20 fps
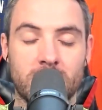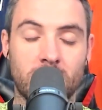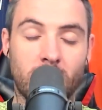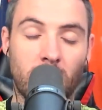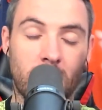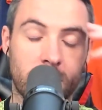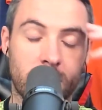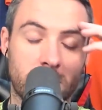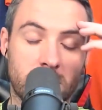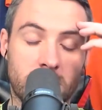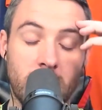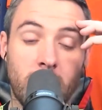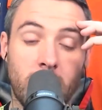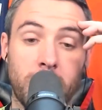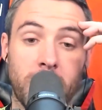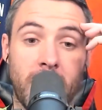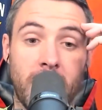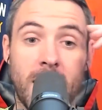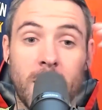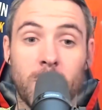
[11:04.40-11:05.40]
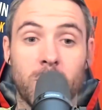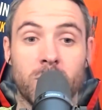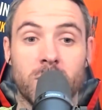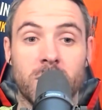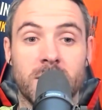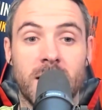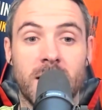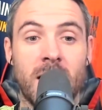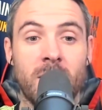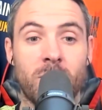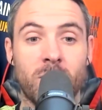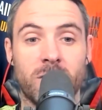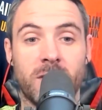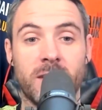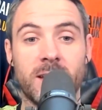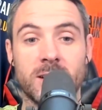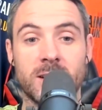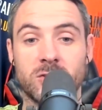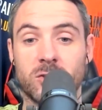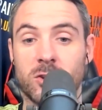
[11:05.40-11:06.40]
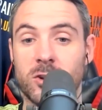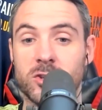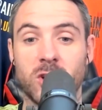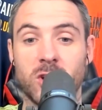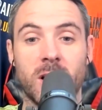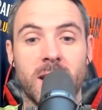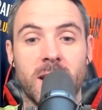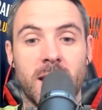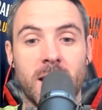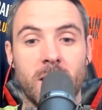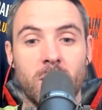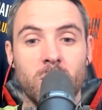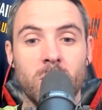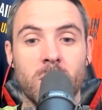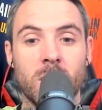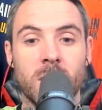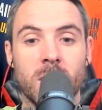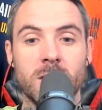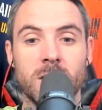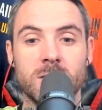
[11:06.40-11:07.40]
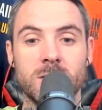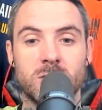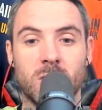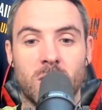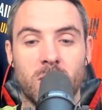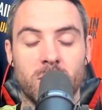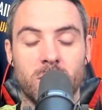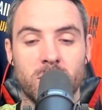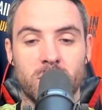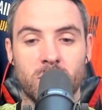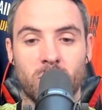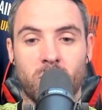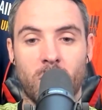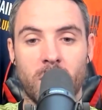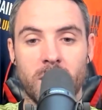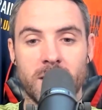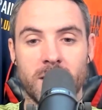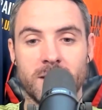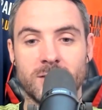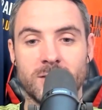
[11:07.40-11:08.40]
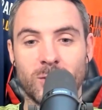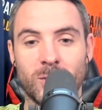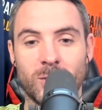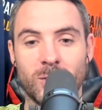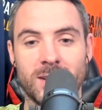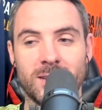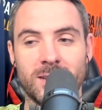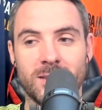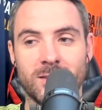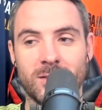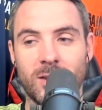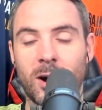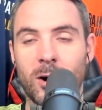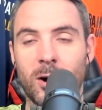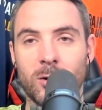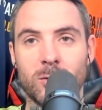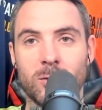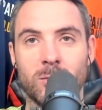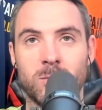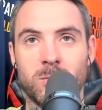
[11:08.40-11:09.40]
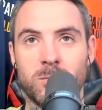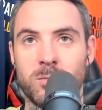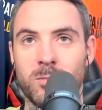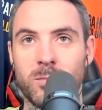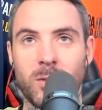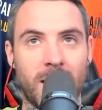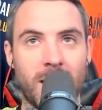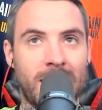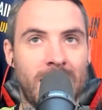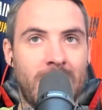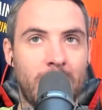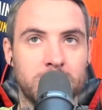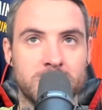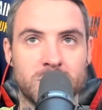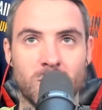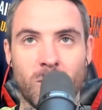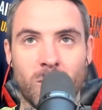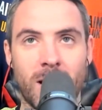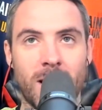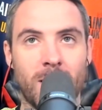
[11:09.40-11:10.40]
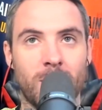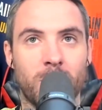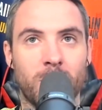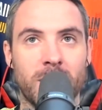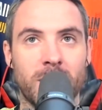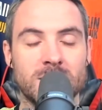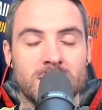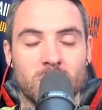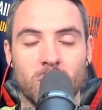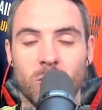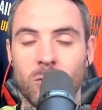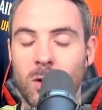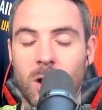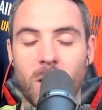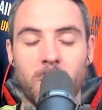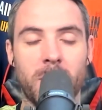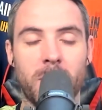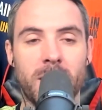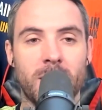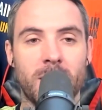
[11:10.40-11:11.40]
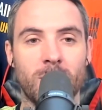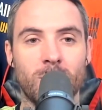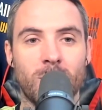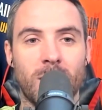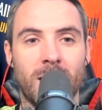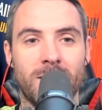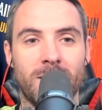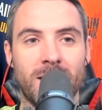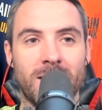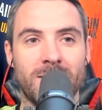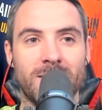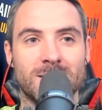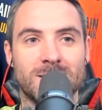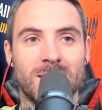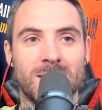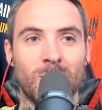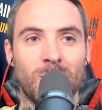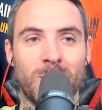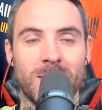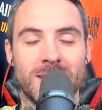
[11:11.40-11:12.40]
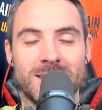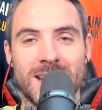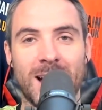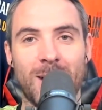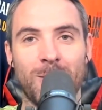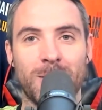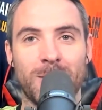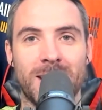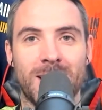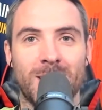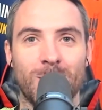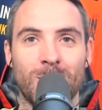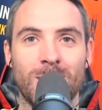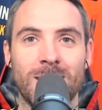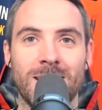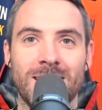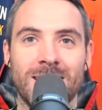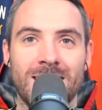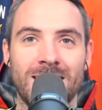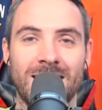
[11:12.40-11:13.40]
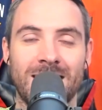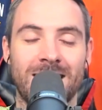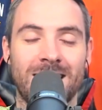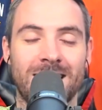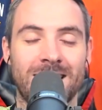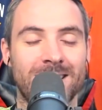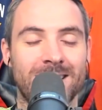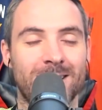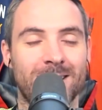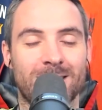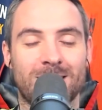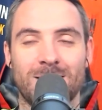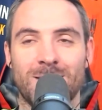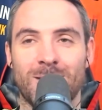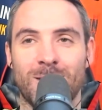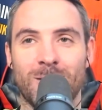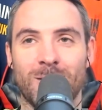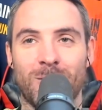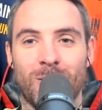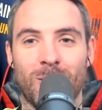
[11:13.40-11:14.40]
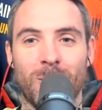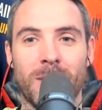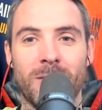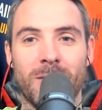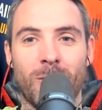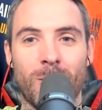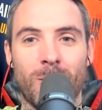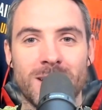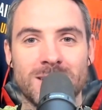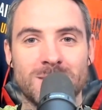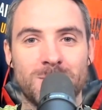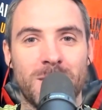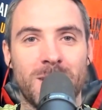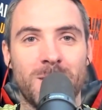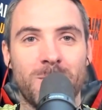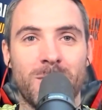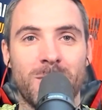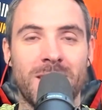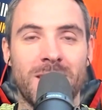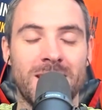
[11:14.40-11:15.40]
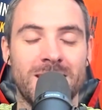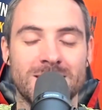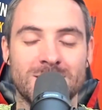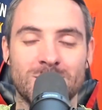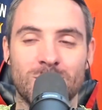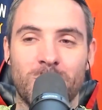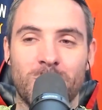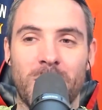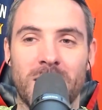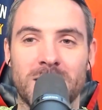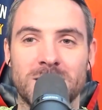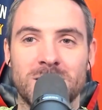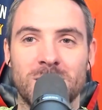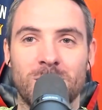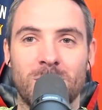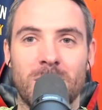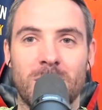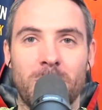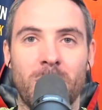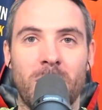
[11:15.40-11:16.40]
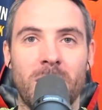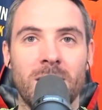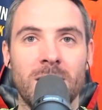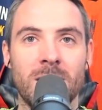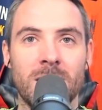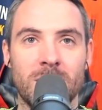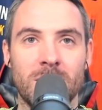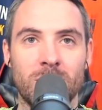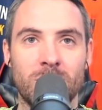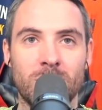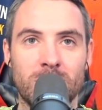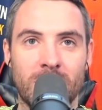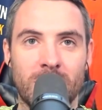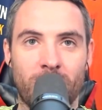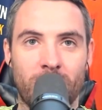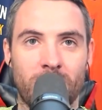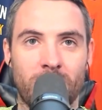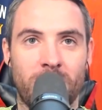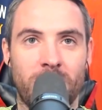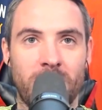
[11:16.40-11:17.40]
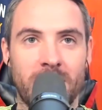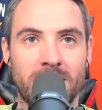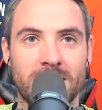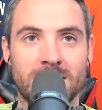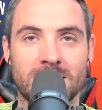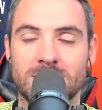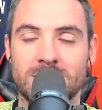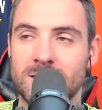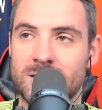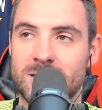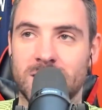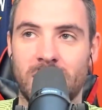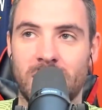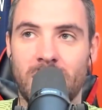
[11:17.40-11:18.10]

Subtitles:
God, up at Hambledon, everything is on a giant hill. So you're running, doing the whole like laps around, but it's all uphill. And then there's a little bit downhill, like, you know, for a bit of a respite, but then it's all back to it. But you do different things.